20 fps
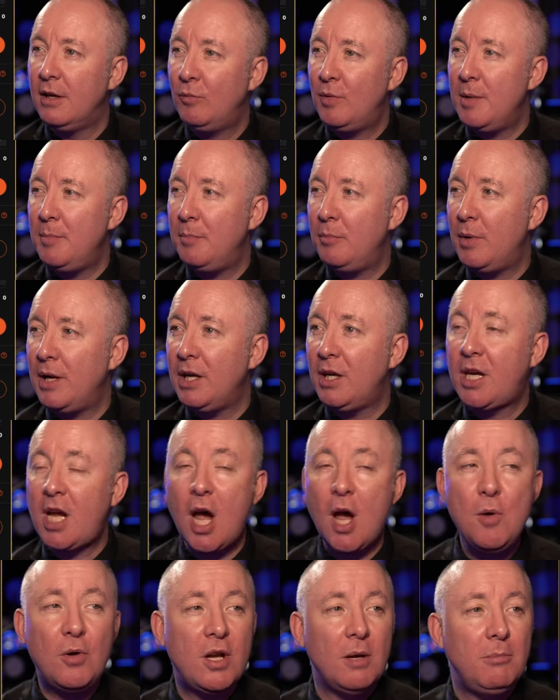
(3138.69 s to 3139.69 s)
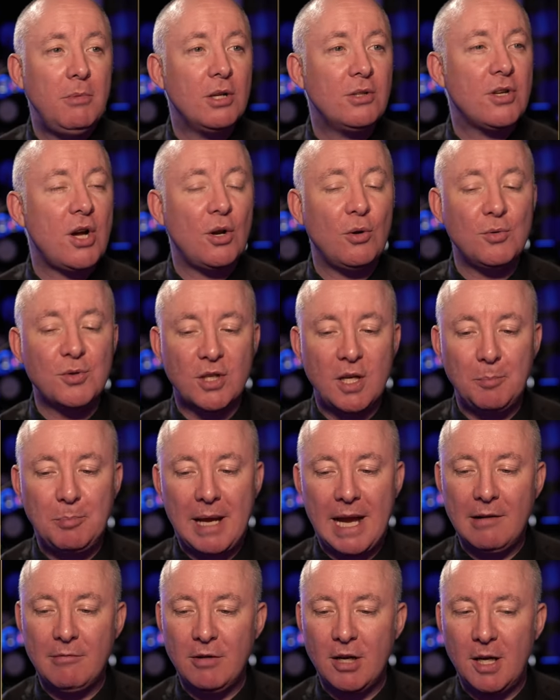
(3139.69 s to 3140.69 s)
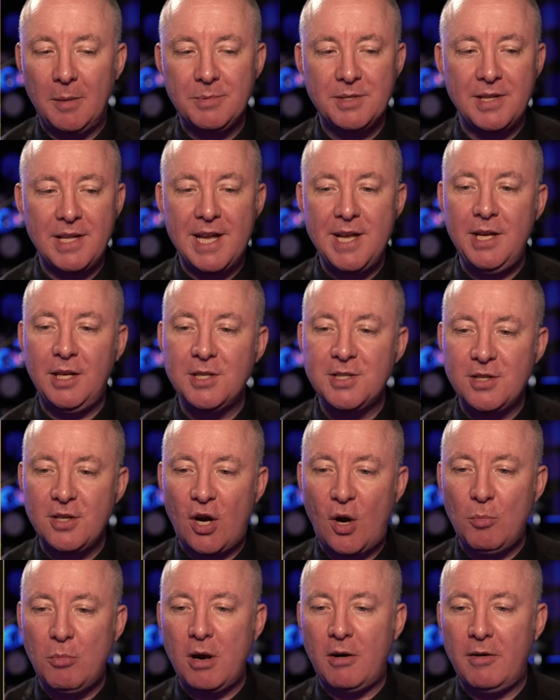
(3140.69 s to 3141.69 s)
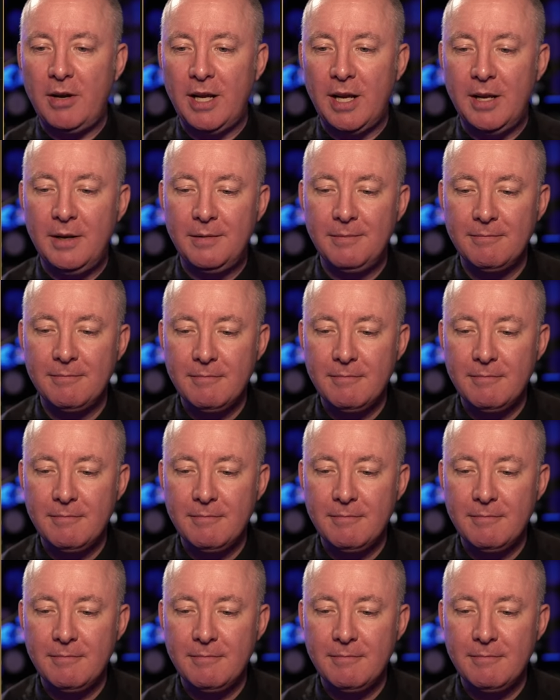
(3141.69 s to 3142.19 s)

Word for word: When when Coke and McDonald's go bankrupt, then you can start worrying.